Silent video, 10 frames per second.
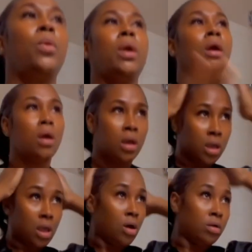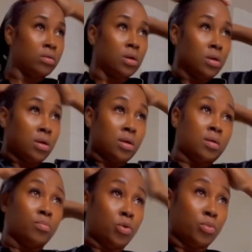quick, you know,
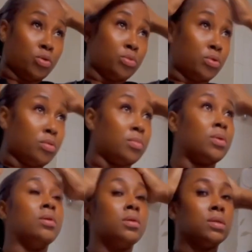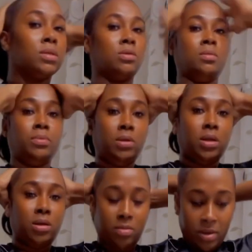boom, boom, boom. So put a
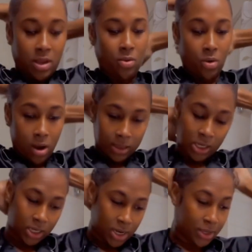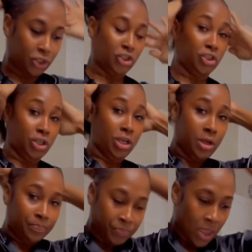little bit of water in her she.
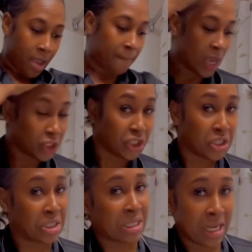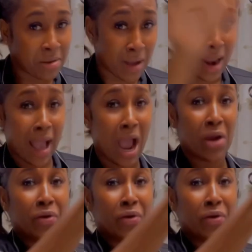Make she sleep back like a